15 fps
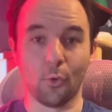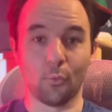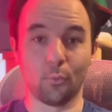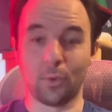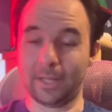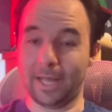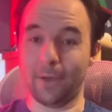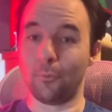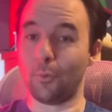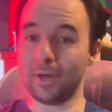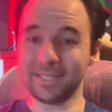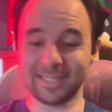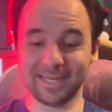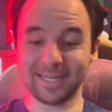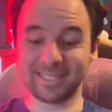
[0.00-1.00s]
Well, I
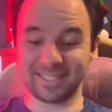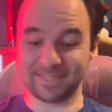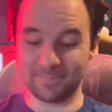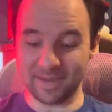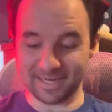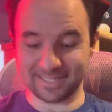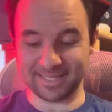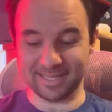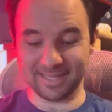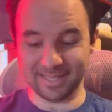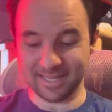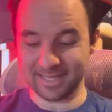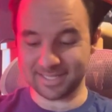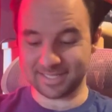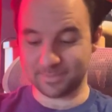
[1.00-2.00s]
wasn't expecting
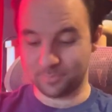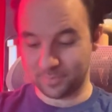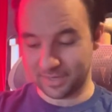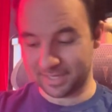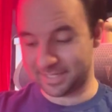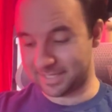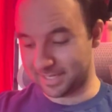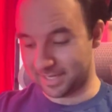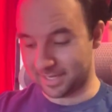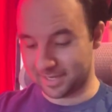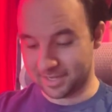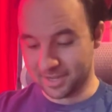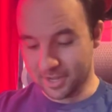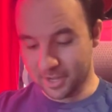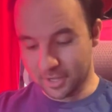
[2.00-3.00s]
this, but
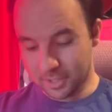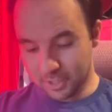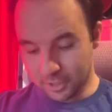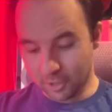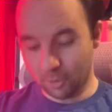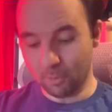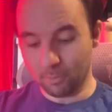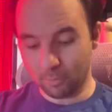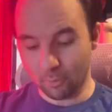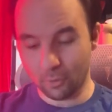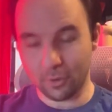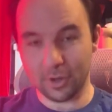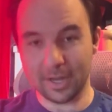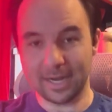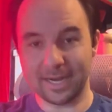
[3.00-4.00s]
uh, yo
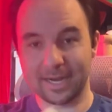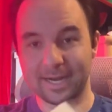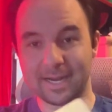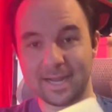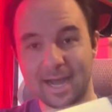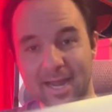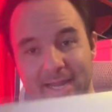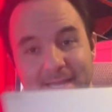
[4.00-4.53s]
boy got